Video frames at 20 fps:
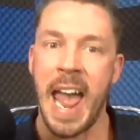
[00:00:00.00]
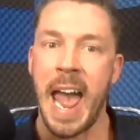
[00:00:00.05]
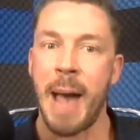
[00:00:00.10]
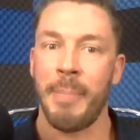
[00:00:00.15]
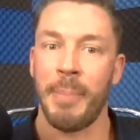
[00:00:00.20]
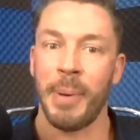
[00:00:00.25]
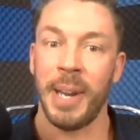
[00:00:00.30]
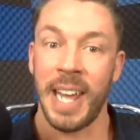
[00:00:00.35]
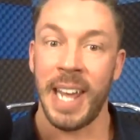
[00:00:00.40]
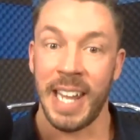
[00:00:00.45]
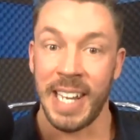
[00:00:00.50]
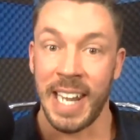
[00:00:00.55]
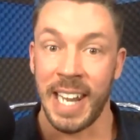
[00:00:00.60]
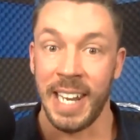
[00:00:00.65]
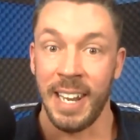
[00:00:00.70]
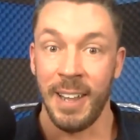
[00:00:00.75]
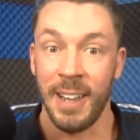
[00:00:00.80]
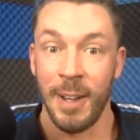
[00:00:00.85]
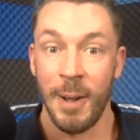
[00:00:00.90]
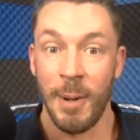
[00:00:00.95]
happened, and
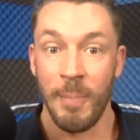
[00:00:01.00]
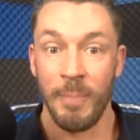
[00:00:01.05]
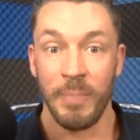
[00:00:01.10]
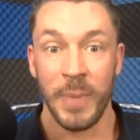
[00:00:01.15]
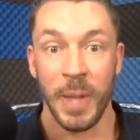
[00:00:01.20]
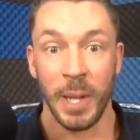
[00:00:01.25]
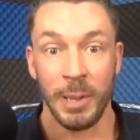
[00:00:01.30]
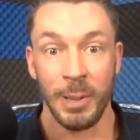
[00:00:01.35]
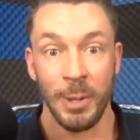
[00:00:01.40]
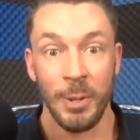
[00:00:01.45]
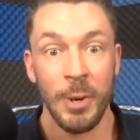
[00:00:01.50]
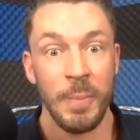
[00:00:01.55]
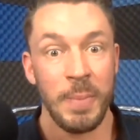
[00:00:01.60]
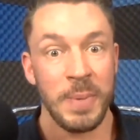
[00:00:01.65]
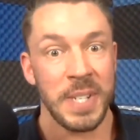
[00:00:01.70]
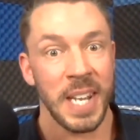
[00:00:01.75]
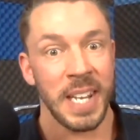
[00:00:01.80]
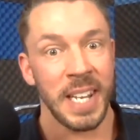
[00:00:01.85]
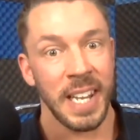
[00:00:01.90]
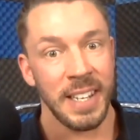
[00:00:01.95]
then the
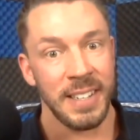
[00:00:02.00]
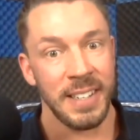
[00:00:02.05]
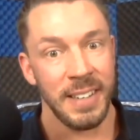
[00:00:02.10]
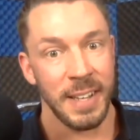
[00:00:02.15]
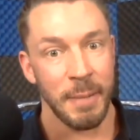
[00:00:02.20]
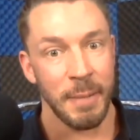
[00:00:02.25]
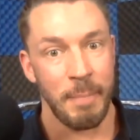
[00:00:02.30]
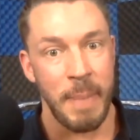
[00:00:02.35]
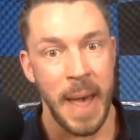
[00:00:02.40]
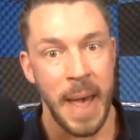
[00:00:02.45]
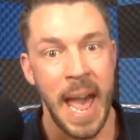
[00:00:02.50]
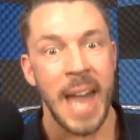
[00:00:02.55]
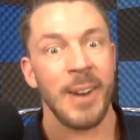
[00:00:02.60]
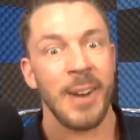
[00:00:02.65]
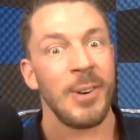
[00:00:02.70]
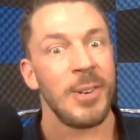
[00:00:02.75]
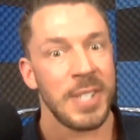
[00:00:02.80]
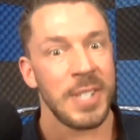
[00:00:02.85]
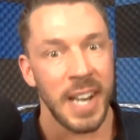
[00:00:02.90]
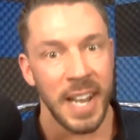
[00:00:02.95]
loops and the the
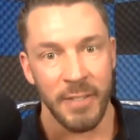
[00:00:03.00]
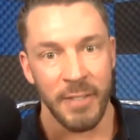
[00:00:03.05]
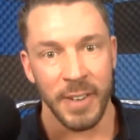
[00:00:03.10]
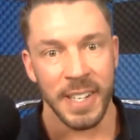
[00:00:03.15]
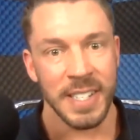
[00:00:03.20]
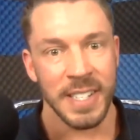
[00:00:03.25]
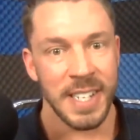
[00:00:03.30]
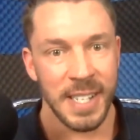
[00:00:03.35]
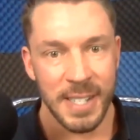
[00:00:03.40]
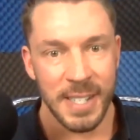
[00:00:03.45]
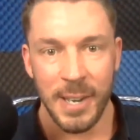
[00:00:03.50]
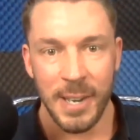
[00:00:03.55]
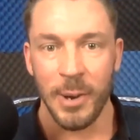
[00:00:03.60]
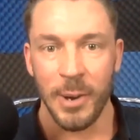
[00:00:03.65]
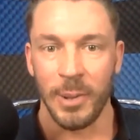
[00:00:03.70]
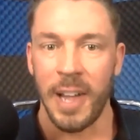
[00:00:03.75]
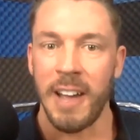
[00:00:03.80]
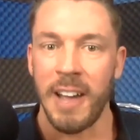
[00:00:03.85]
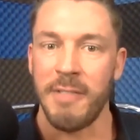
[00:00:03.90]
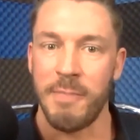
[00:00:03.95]
patterns that have existed in
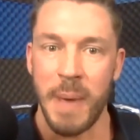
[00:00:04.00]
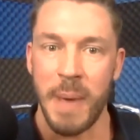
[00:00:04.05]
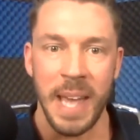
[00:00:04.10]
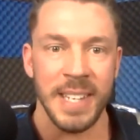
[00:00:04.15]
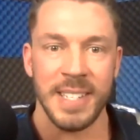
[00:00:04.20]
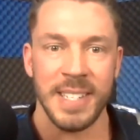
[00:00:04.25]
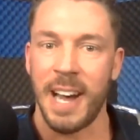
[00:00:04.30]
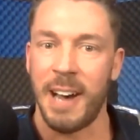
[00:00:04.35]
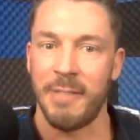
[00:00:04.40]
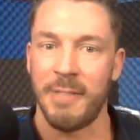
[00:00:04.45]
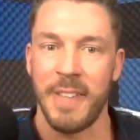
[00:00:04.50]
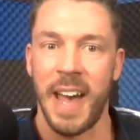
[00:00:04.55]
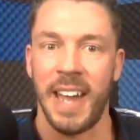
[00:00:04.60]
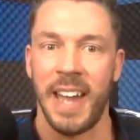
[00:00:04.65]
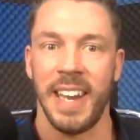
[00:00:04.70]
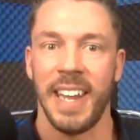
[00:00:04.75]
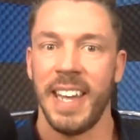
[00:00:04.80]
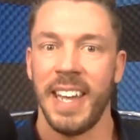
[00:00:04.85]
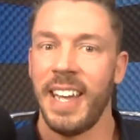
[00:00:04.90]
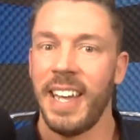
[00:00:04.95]
your life based off
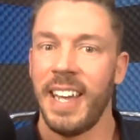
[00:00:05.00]
that.